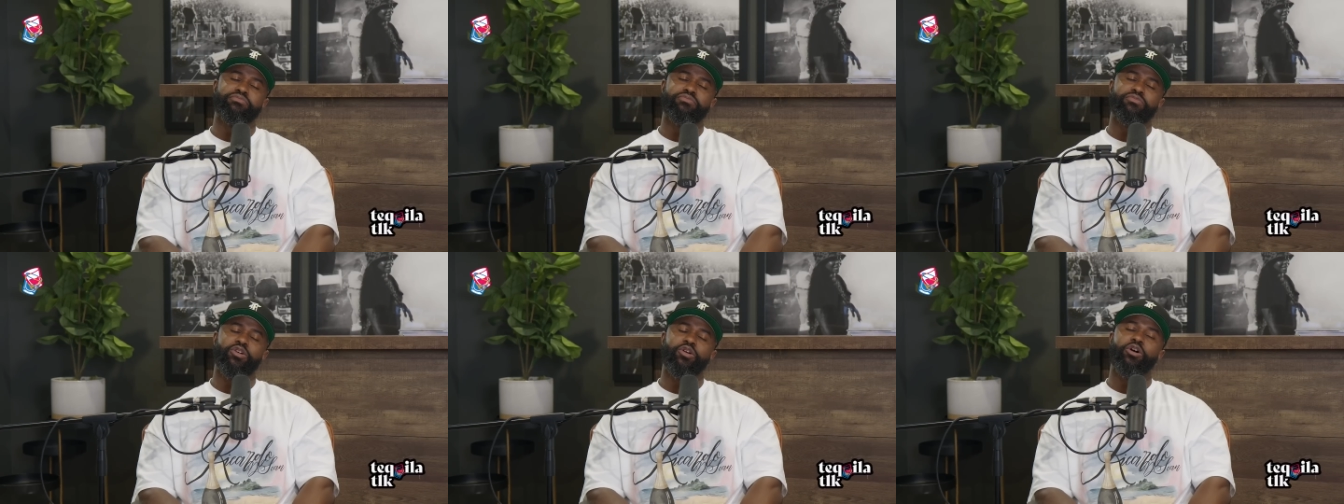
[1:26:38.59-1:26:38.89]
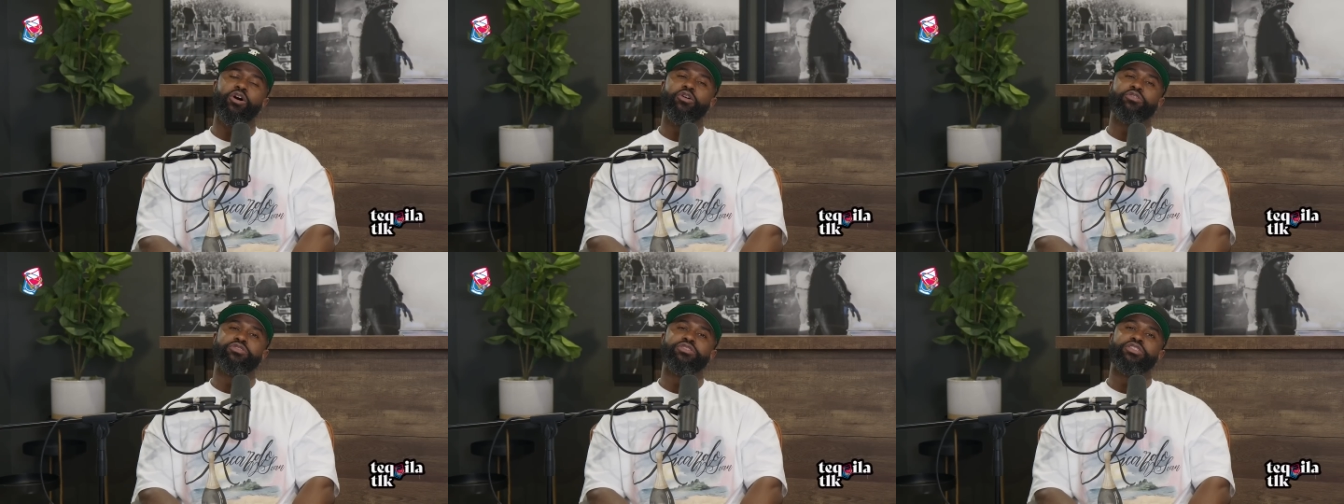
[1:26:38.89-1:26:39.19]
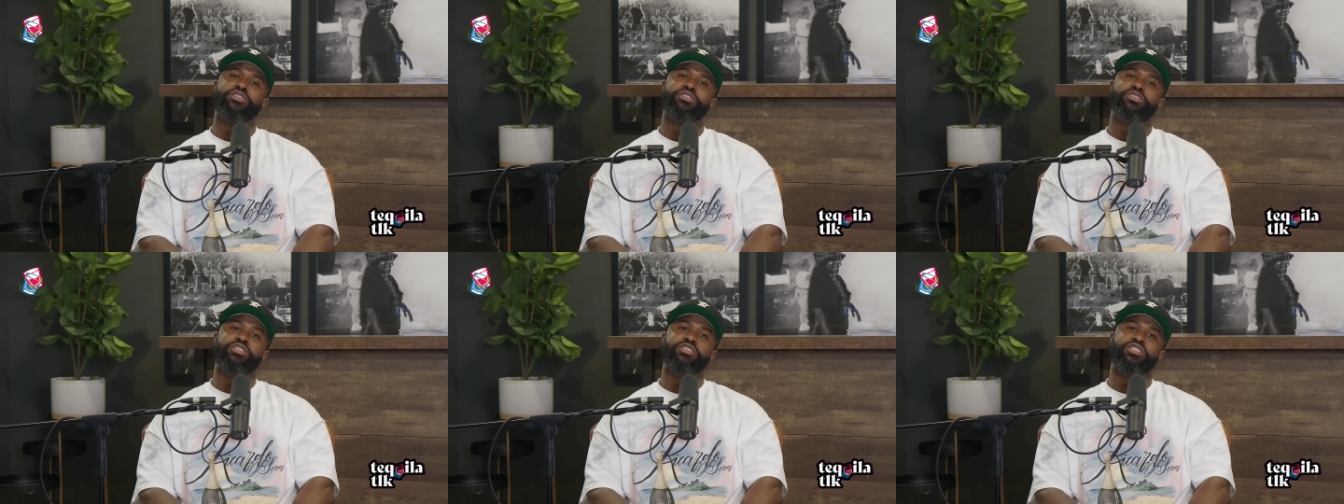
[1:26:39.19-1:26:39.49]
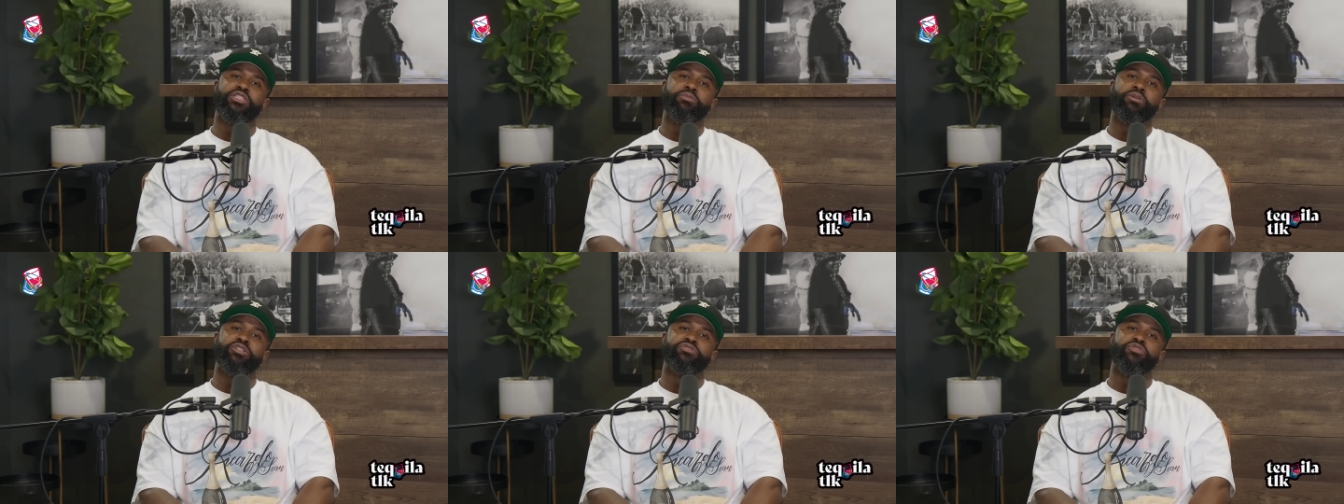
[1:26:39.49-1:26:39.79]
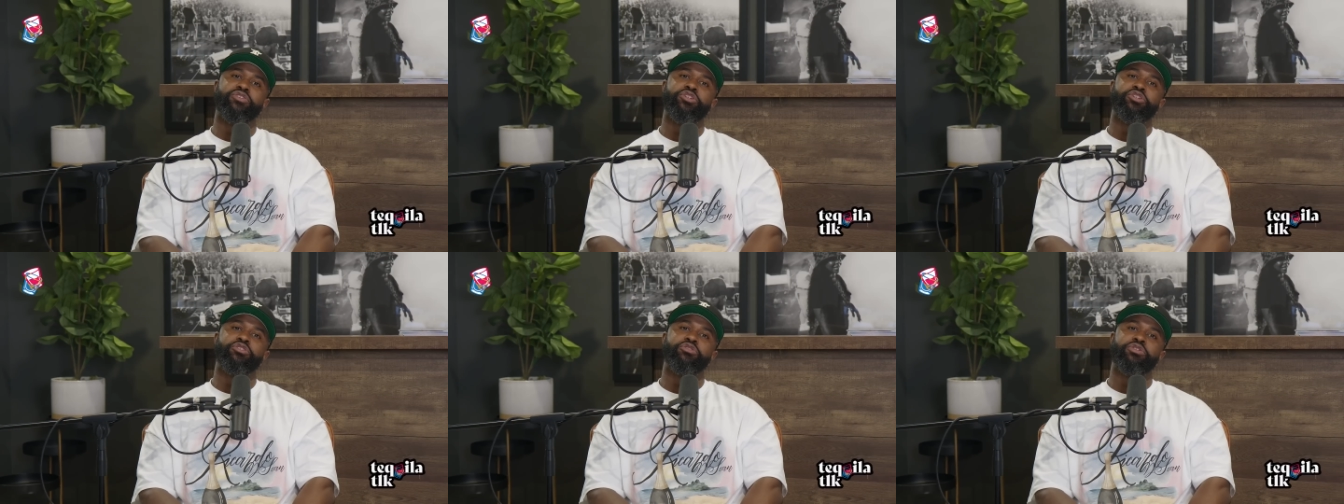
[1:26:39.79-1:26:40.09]
we're hosting CCB's
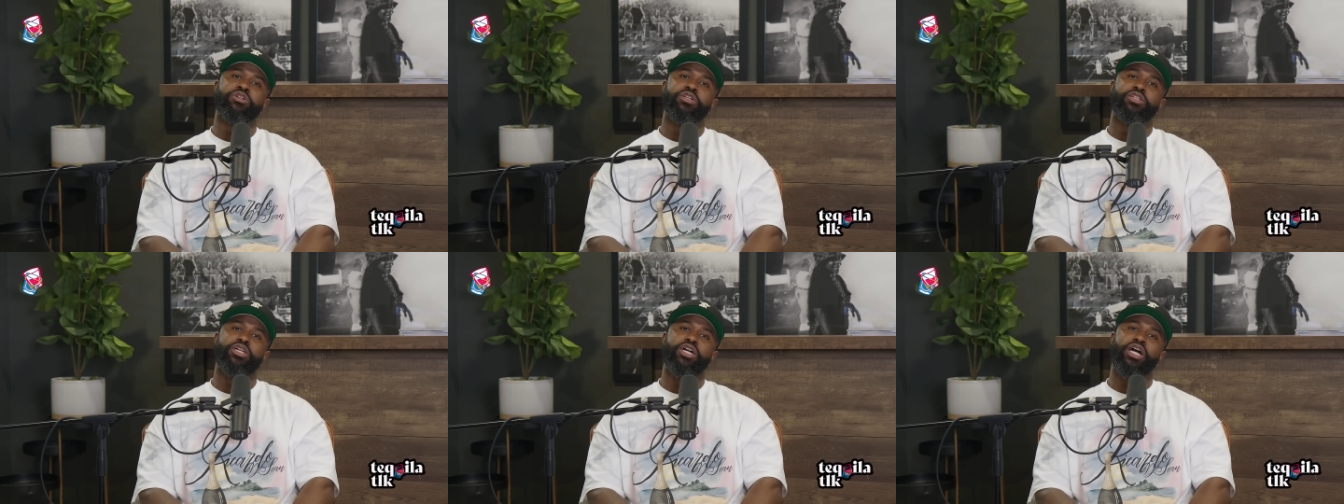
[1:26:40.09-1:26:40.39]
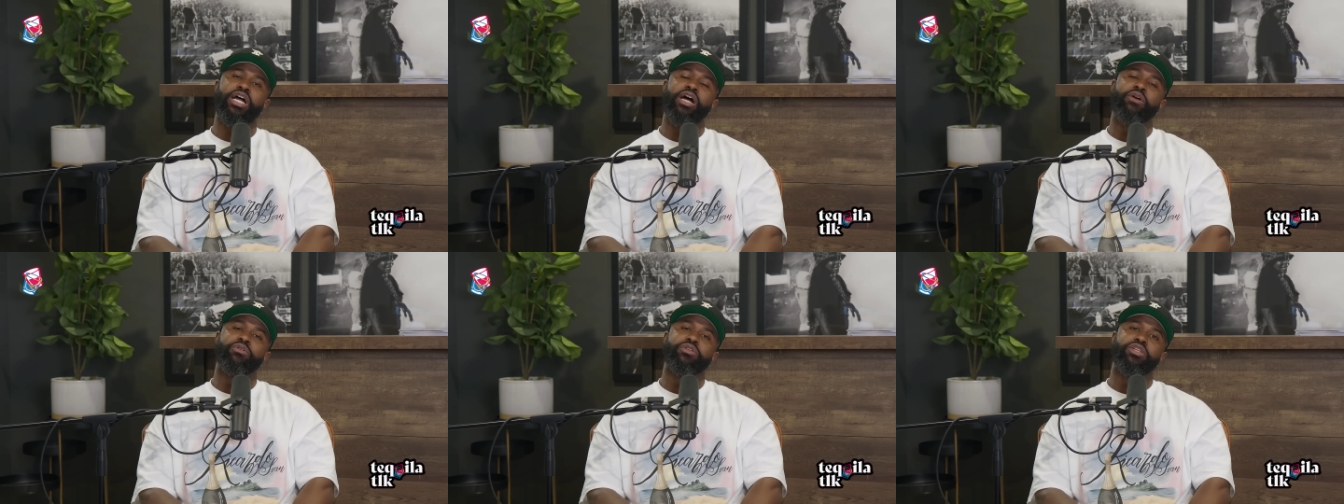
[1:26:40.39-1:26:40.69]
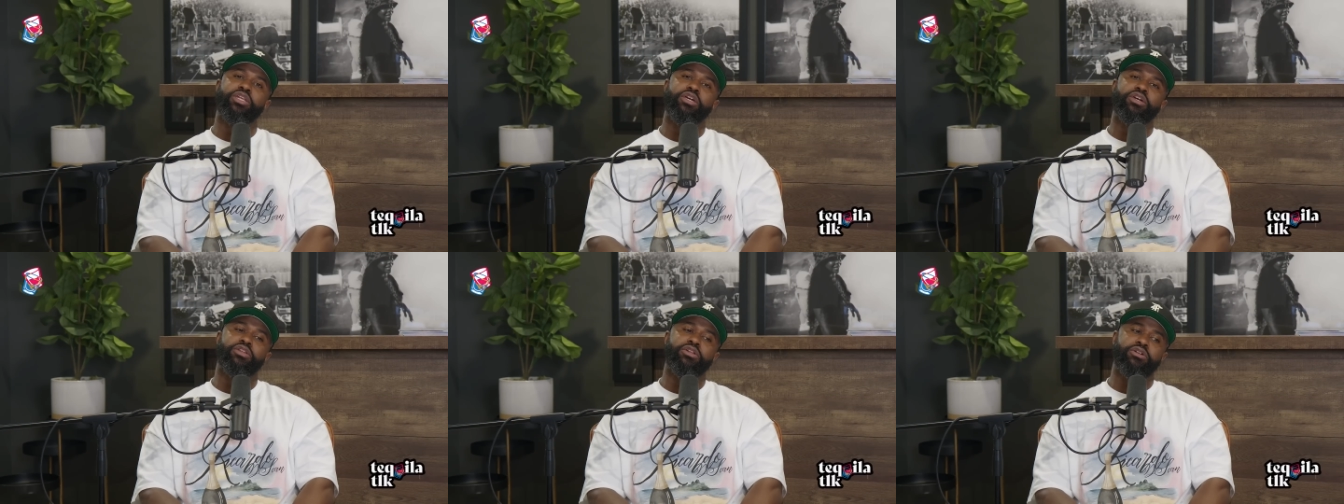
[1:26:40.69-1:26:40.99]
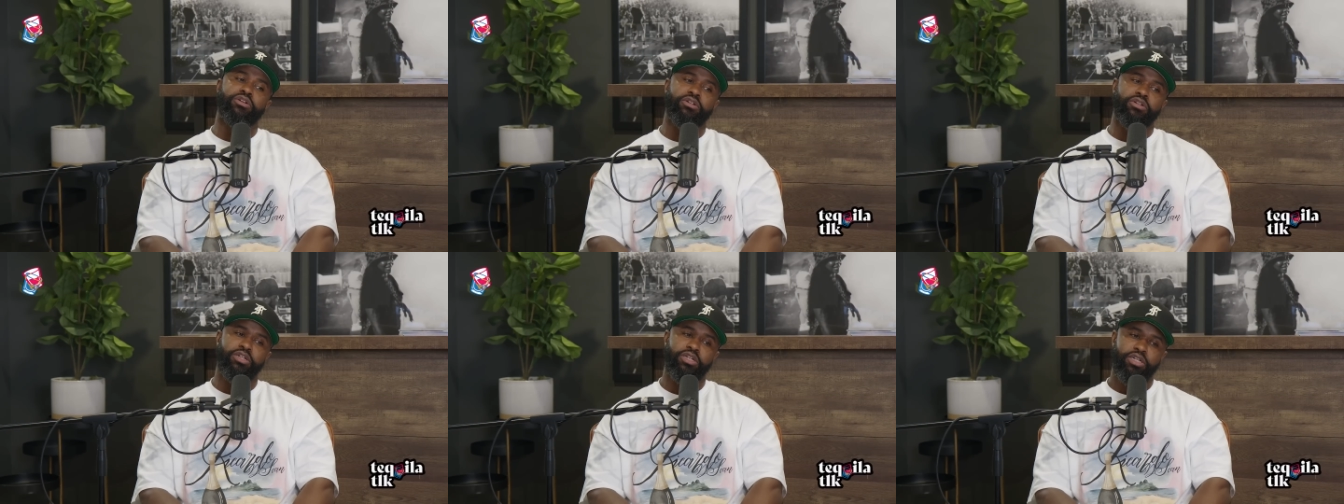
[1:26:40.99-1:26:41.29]
reunion at Howard Theater.